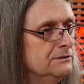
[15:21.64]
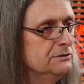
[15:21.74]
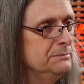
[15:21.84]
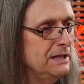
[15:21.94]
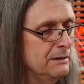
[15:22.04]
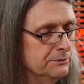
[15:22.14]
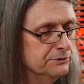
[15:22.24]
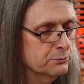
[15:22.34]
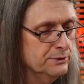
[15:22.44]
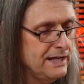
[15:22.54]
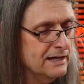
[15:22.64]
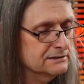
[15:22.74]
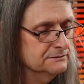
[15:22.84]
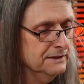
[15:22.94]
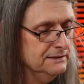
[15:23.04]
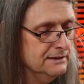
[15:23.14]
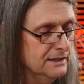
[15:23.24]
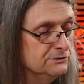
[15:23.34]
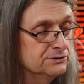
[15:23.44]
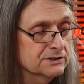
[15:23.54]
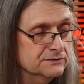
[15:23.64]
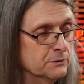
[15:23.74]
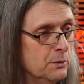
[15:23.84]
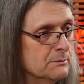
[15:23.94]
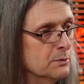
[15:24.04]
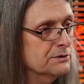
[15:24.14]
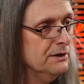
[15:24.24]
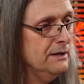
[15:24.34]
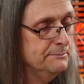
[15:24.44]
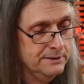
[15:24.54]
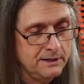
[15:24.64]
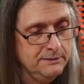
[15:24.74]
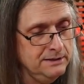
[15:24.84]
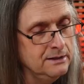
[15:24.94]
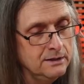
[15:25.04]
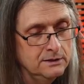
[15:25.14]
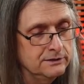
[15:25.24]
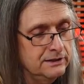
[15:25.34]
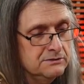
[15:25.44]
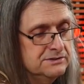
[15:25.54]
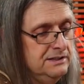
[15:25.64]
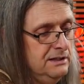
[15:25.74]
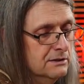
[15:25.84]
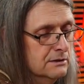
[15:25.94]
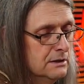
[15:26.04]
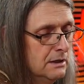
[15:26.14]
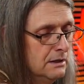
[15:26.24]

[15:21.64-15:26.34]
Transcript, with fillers: to be able to reactivate that just for one more time. But I mean, like you see here,